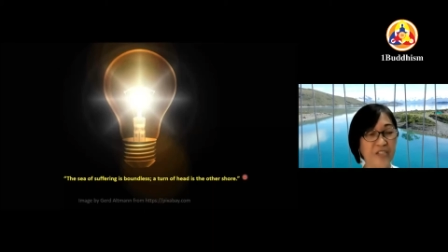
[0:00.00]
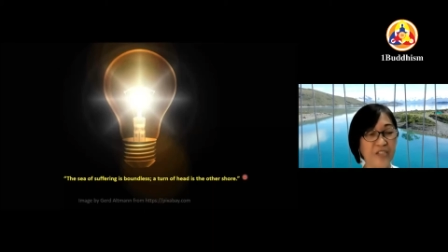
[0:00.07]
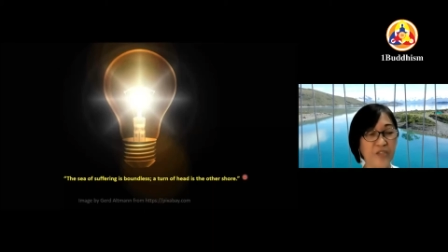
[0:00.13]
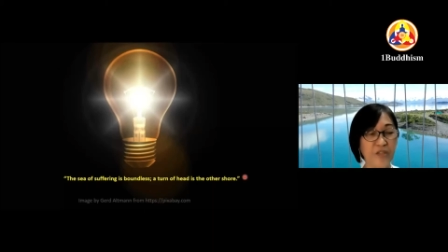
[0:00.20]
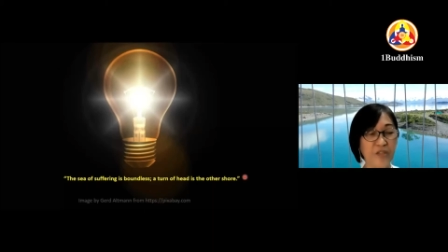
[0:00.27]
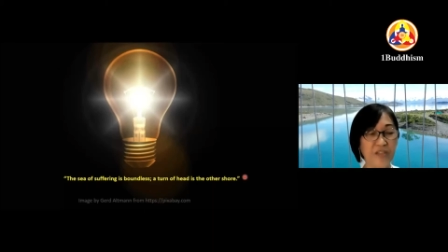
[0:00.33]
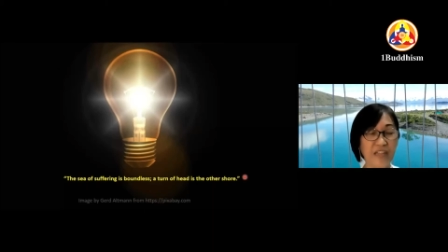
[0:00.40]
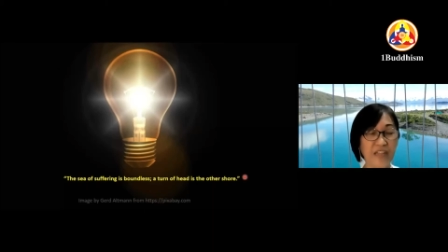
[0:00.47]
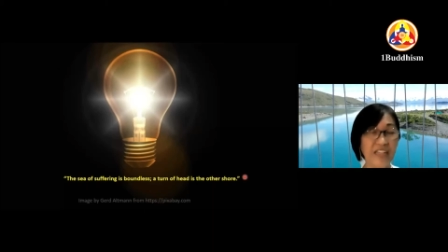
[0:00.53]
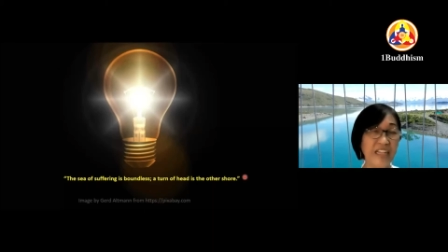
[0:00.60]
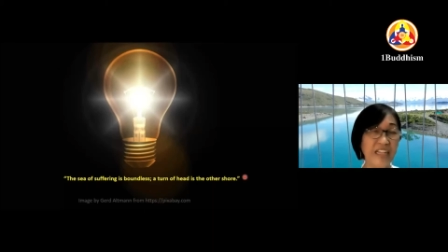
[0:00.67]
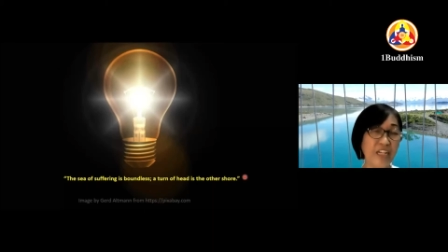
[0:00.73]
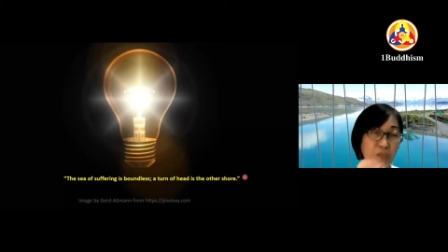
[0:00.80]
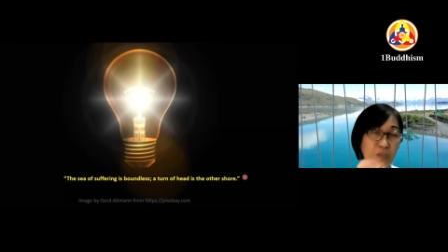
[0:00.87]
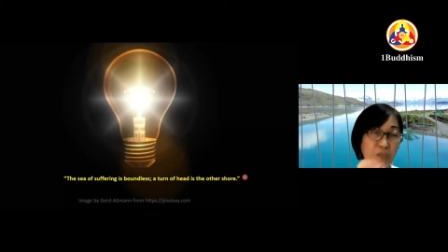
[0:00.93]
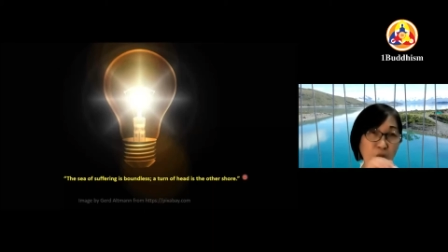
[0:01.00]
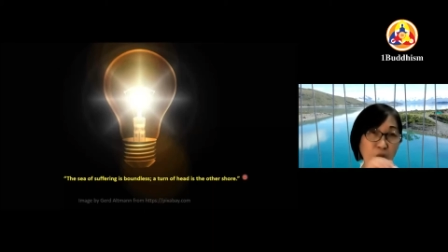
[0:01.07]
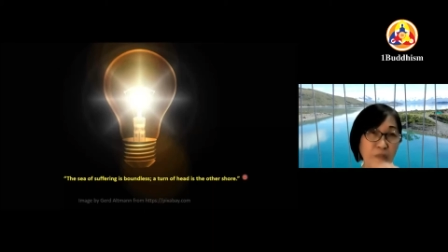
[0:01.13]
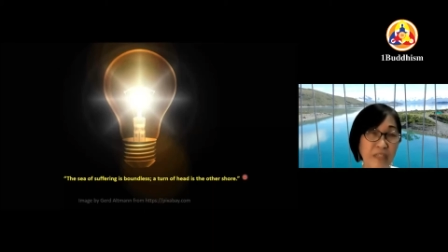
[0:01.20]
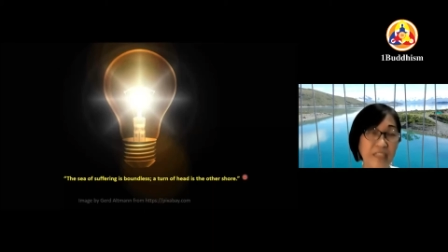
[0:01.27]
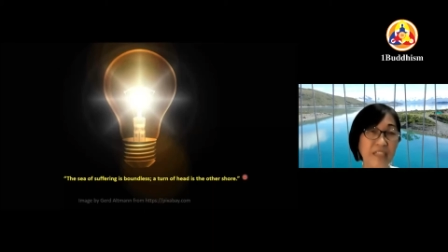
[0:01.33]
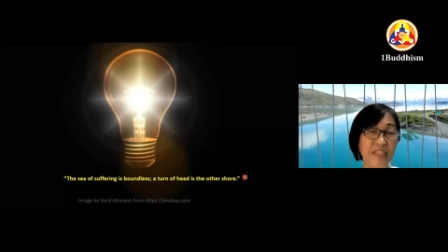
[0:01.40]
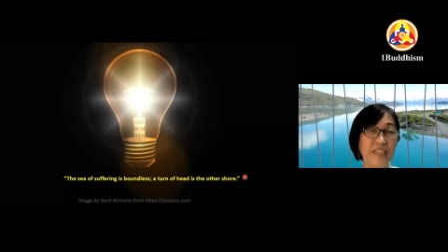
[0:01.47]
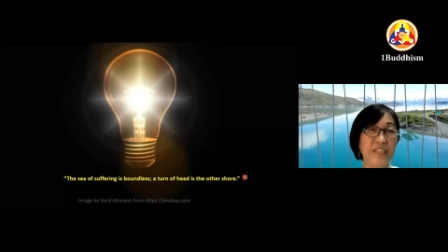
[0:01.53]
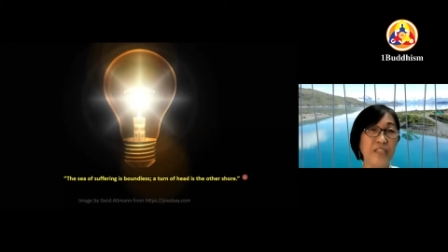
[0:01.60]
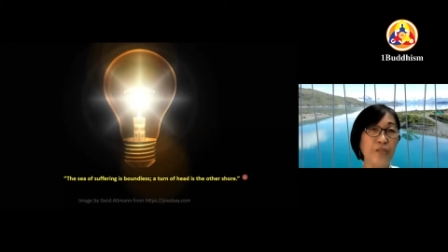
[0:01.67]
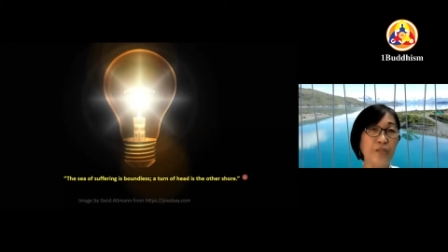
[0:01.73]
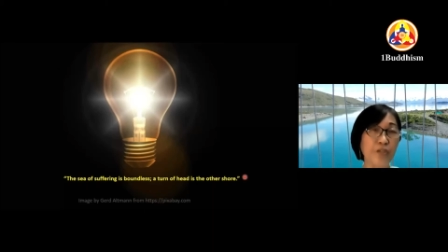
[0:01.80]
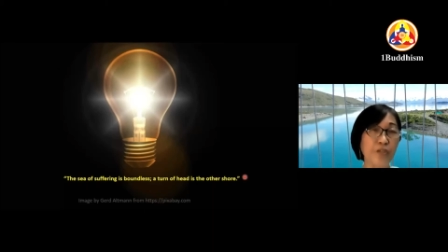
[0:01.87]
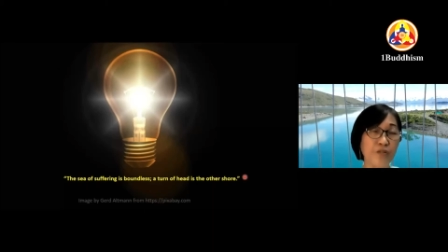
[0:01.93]
So in each moment,
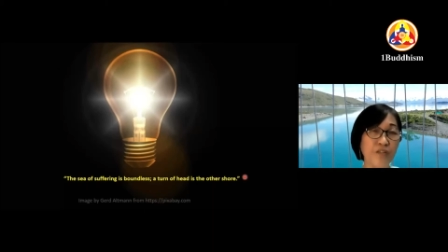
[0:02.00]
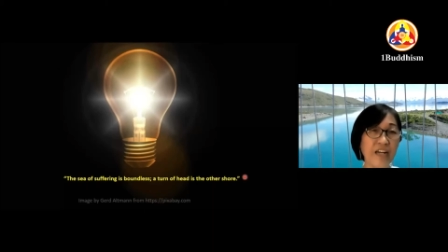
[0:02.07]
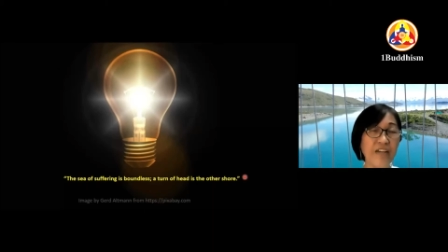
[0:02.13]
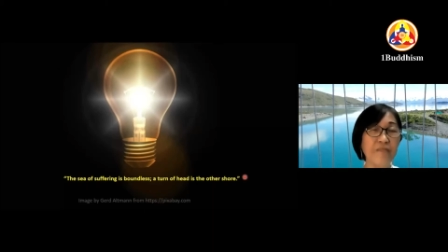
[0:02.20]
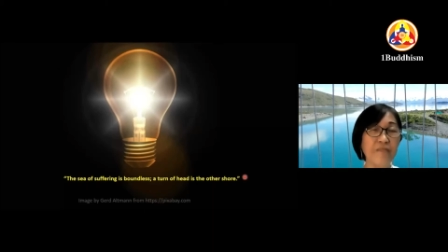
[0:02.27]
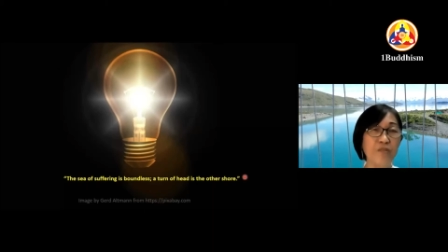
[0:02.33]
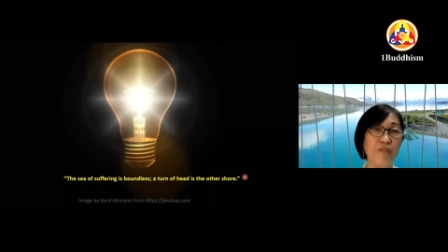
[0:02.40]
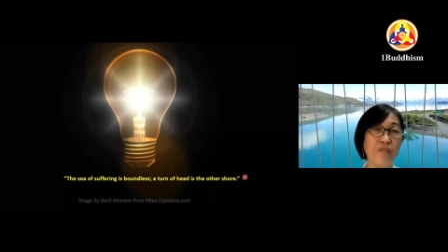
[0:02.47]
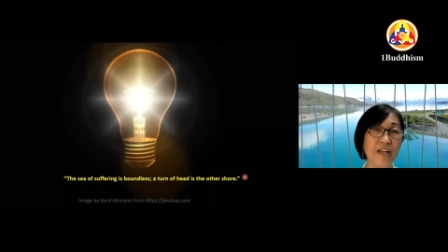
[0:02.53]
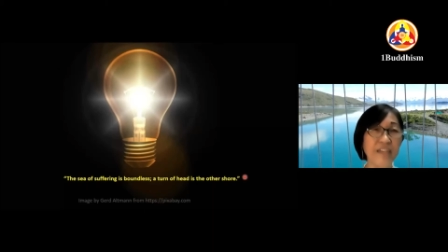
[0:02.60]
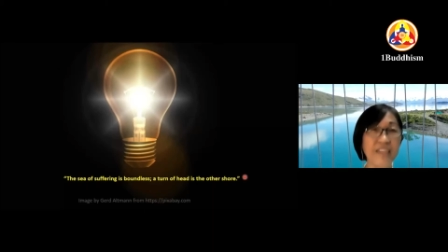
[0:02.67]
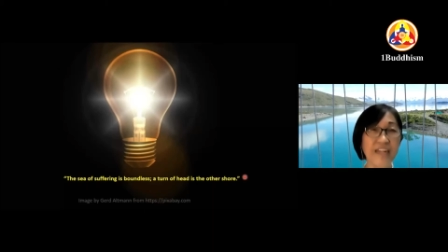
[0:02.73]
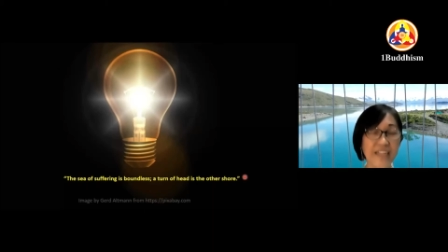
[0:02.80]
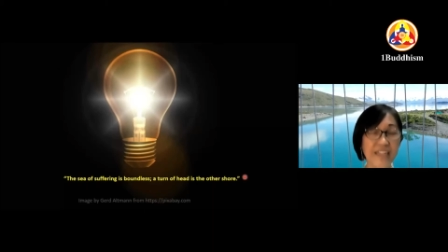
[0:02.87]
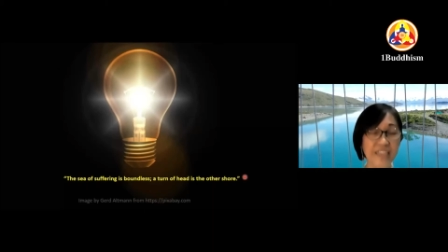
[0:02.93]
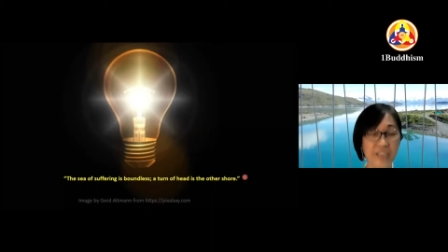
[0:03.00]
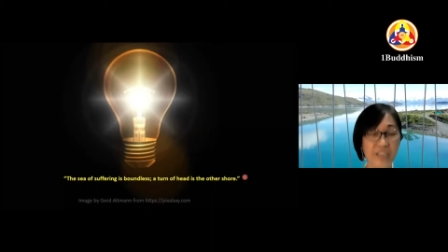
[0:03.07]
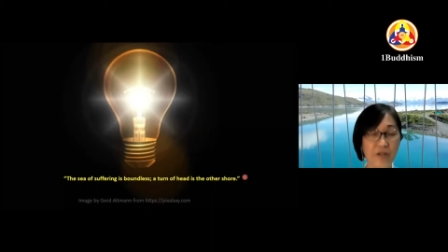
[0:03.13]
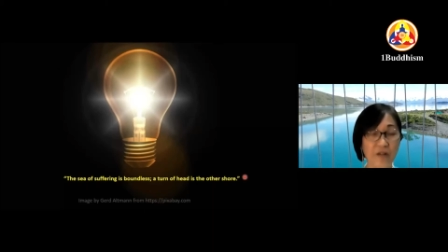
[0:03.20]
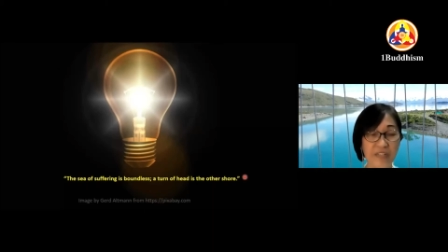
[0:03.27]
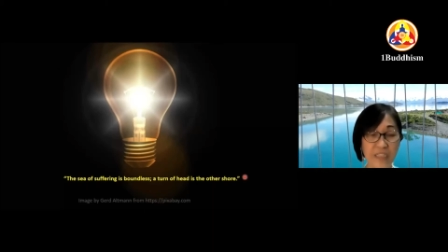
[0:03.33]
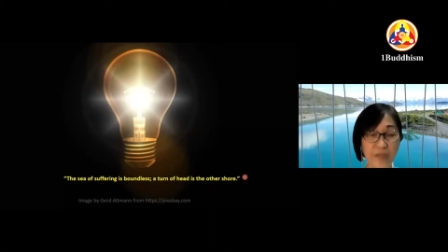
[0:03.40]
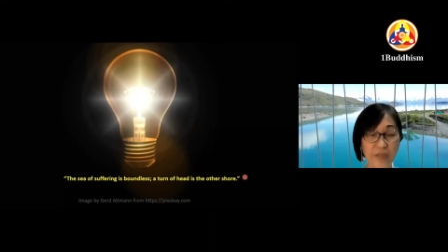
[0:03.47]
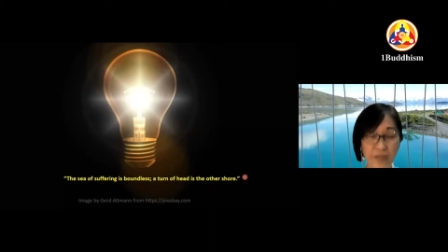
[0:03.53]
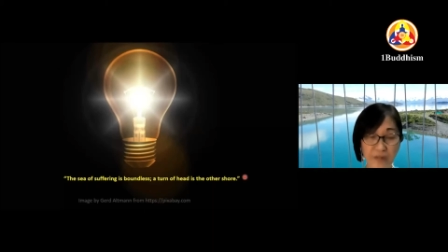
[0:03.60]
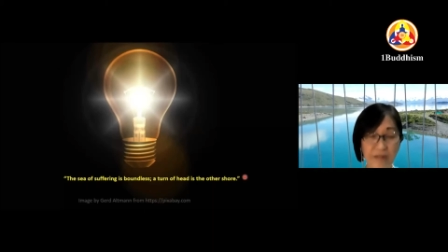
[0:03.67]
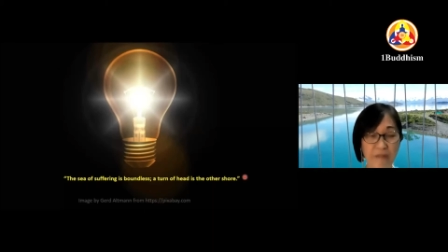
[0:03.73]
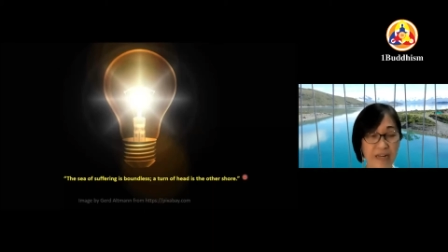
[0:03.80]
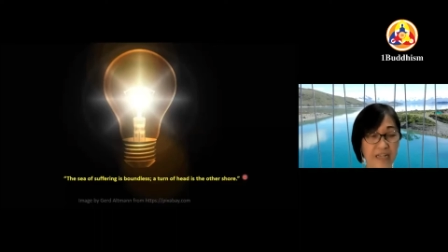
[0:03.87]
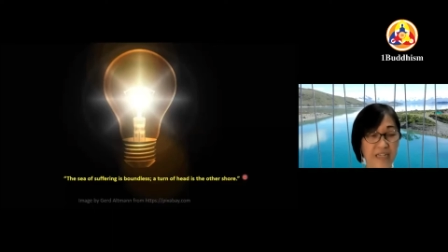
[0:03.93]
you strive to recognize your illusory
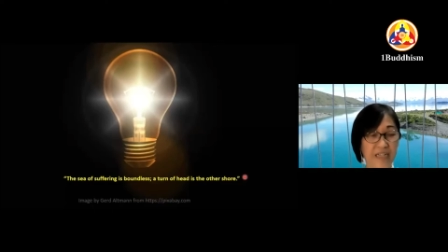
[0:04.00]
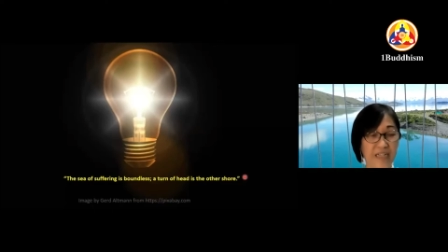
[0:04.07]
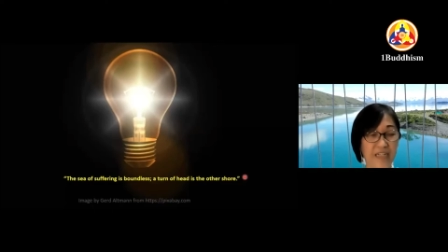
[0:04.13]
mind,